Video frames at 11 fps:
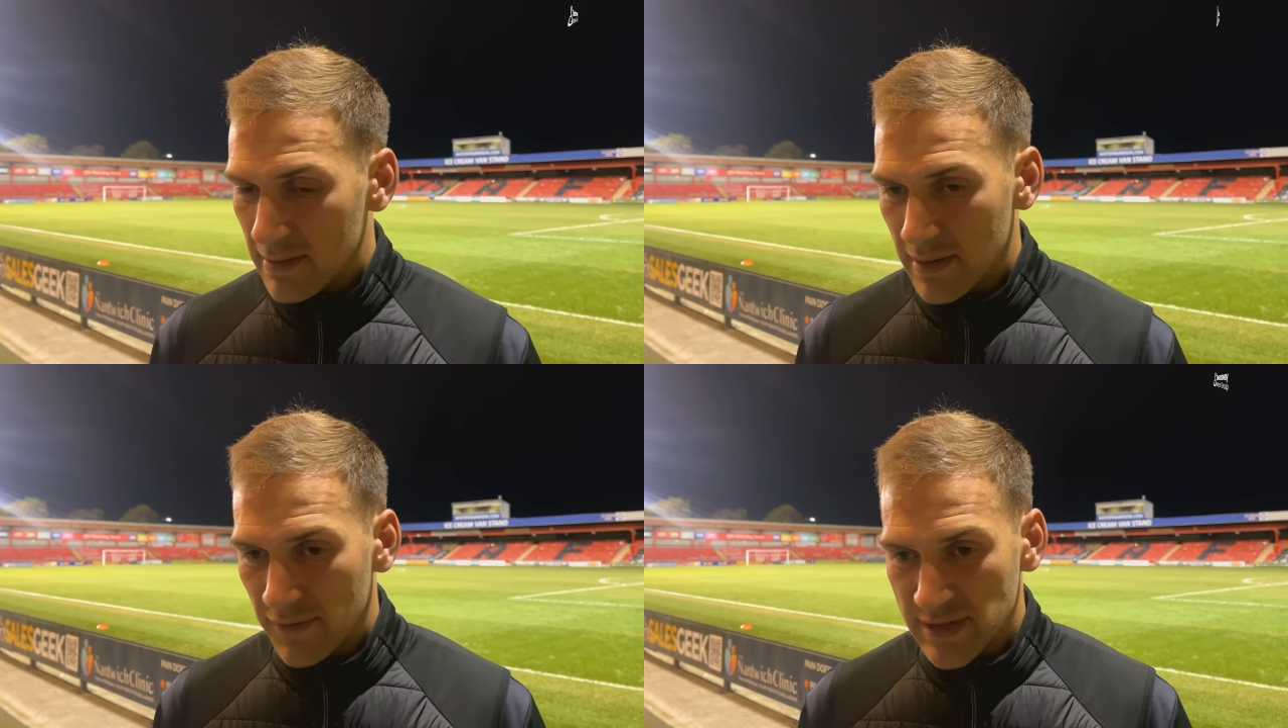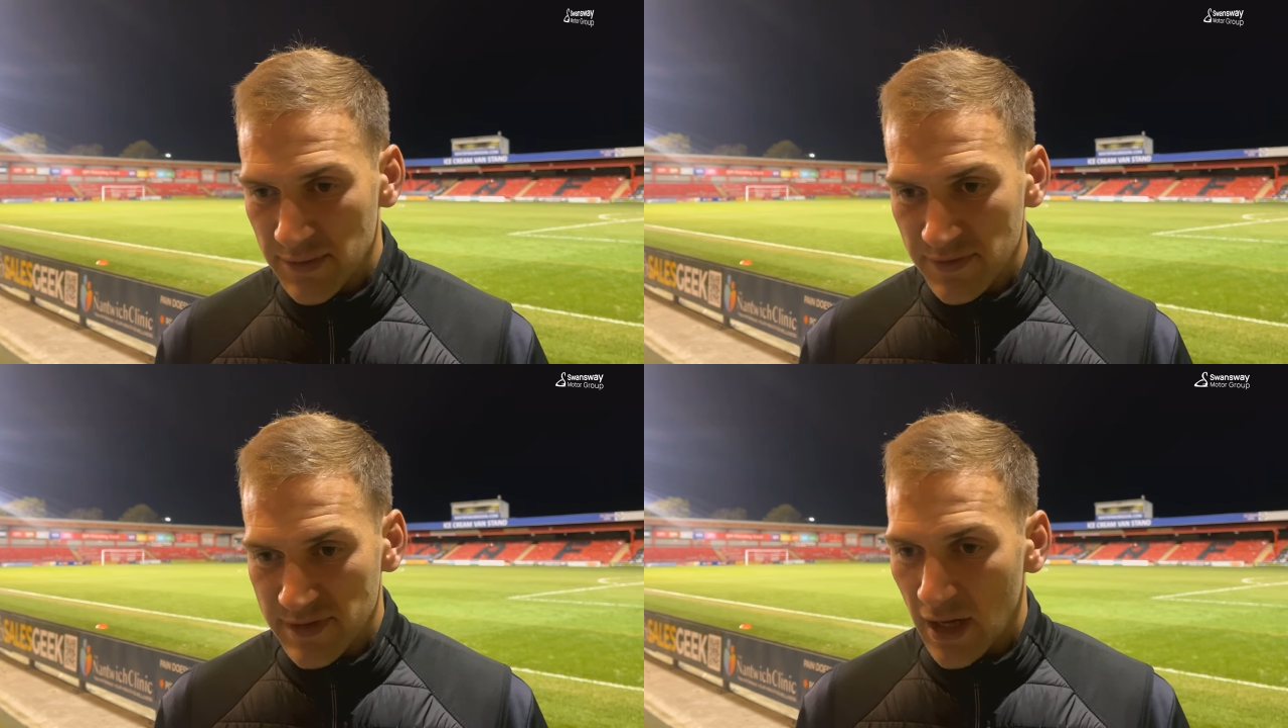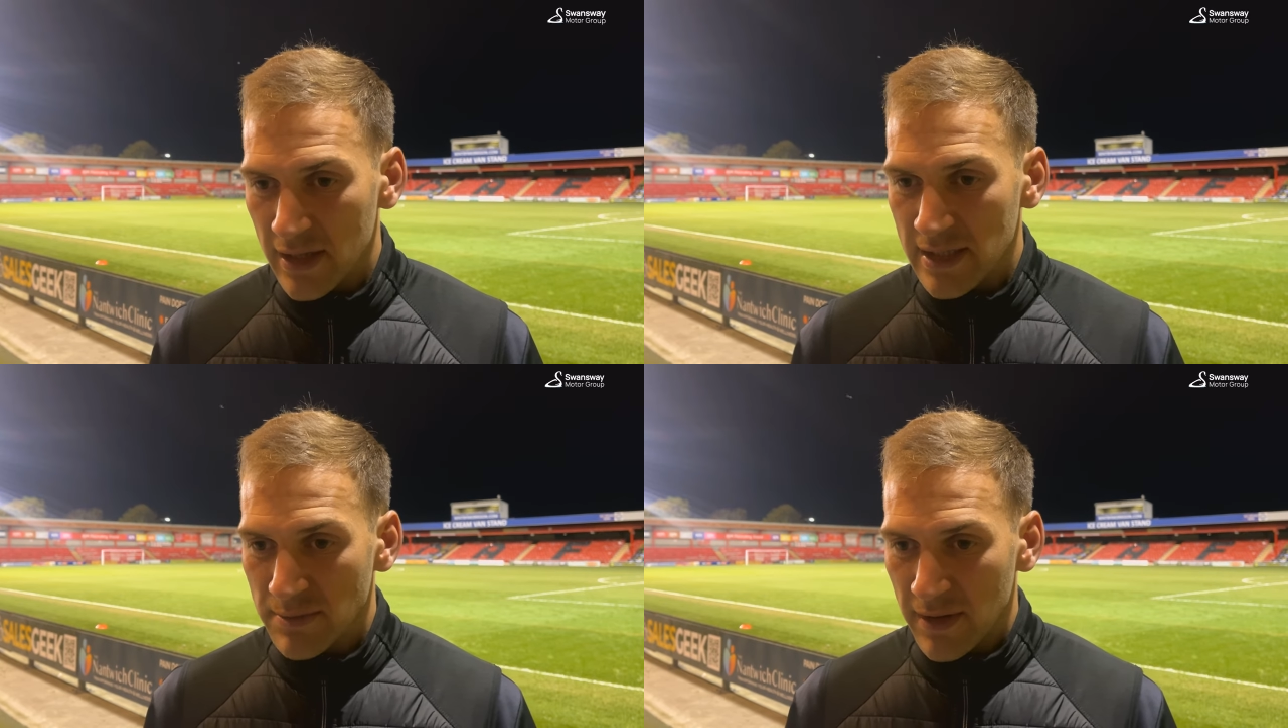Obviously, we
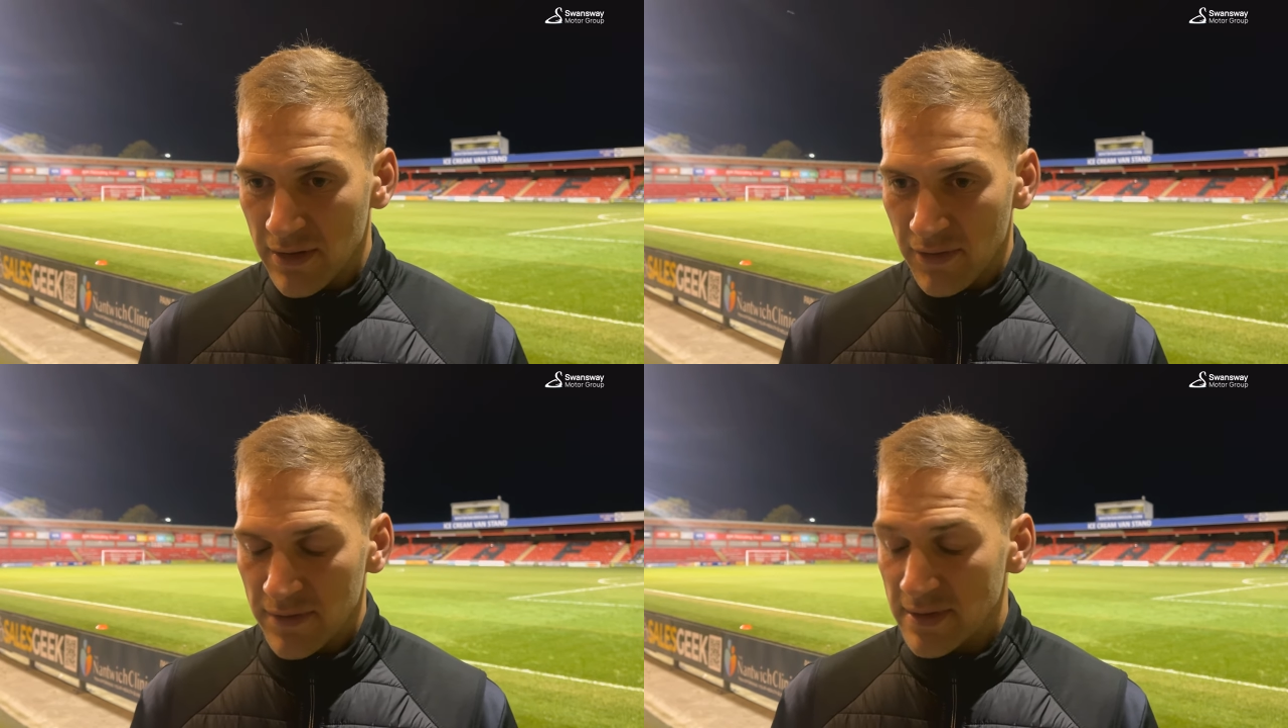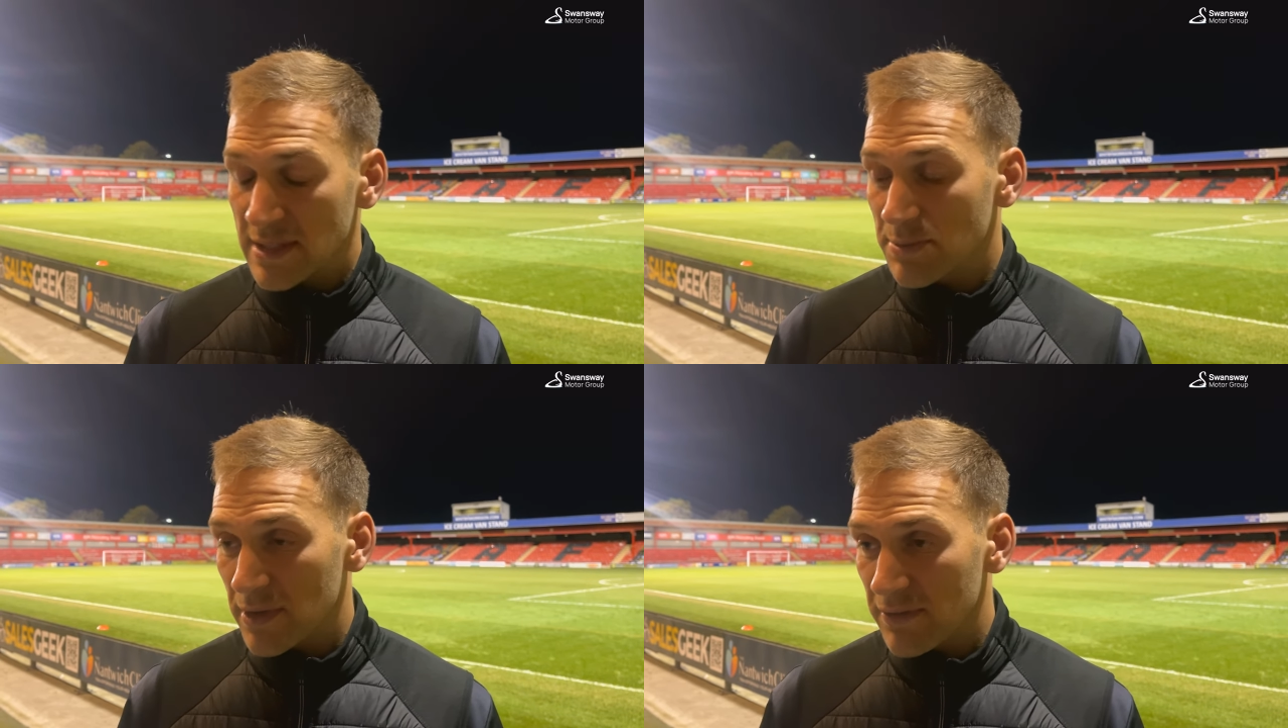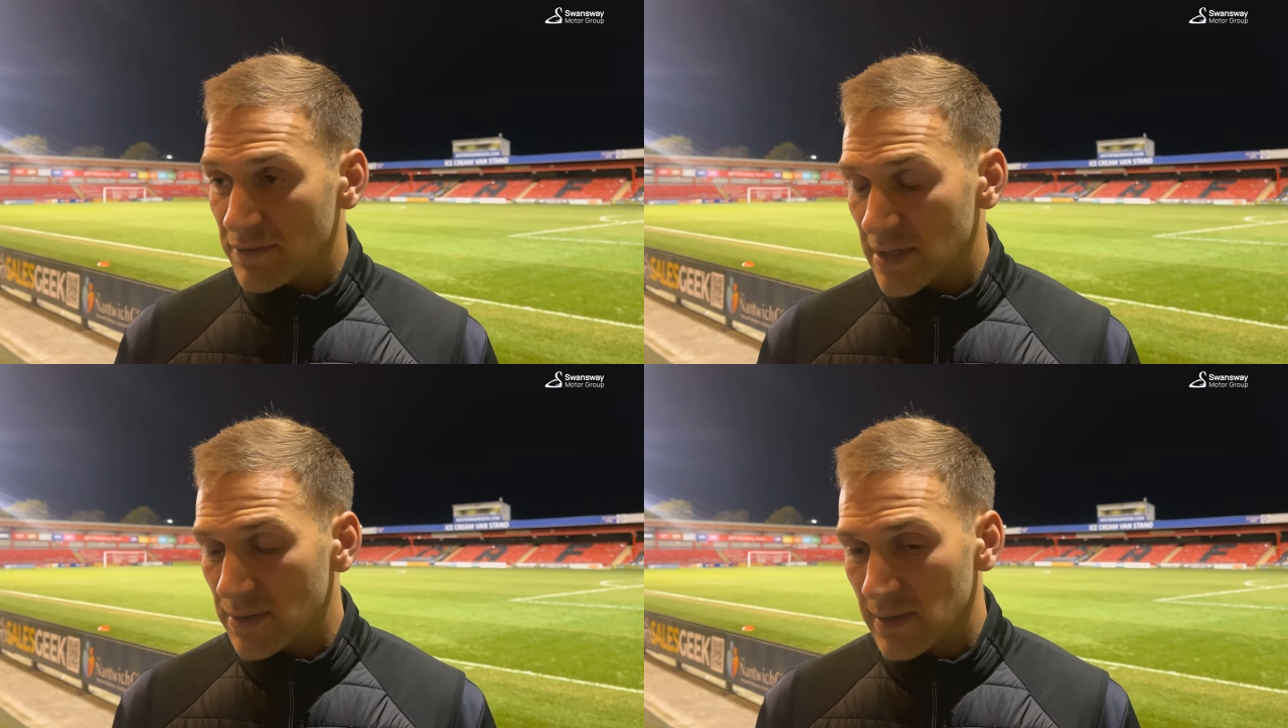started this month off with a disappointing
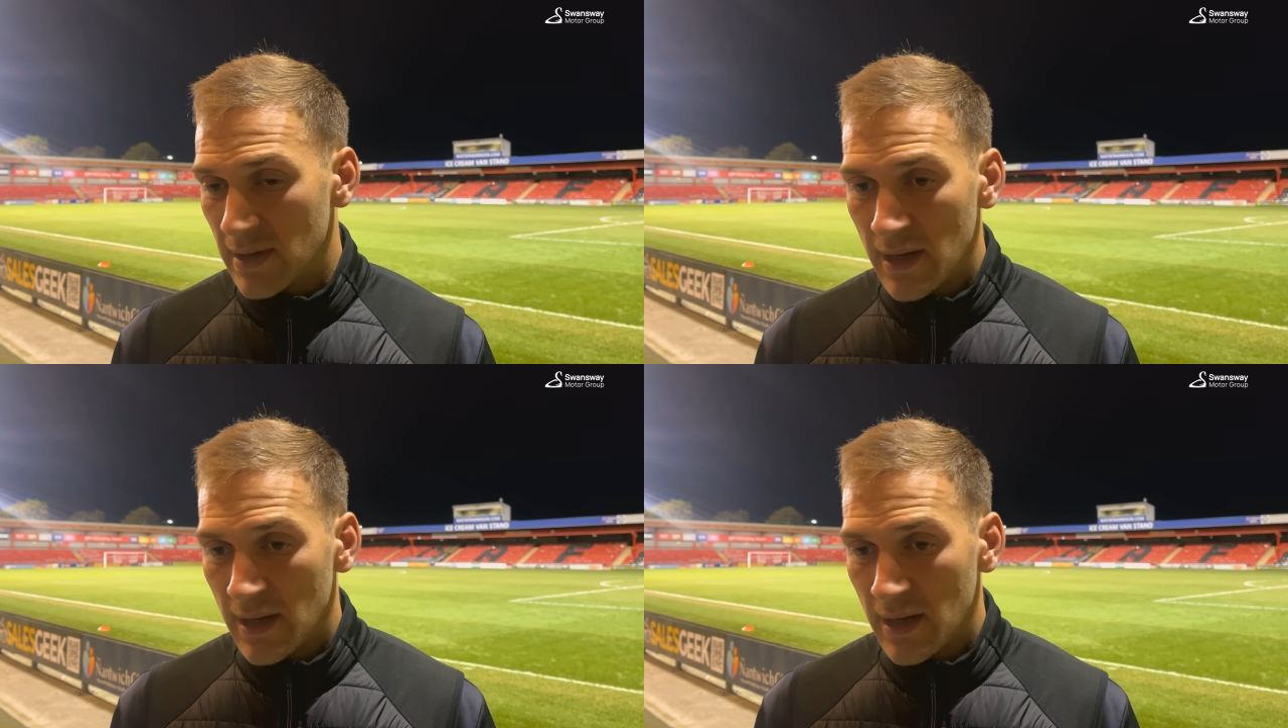result,